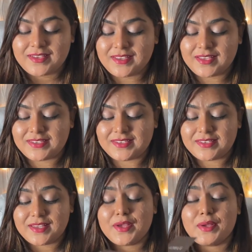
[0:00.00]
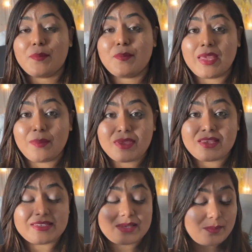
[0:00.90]
Yes,
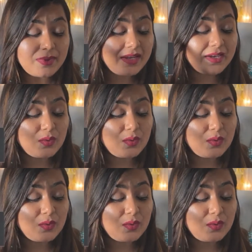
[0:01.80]
maybe somebody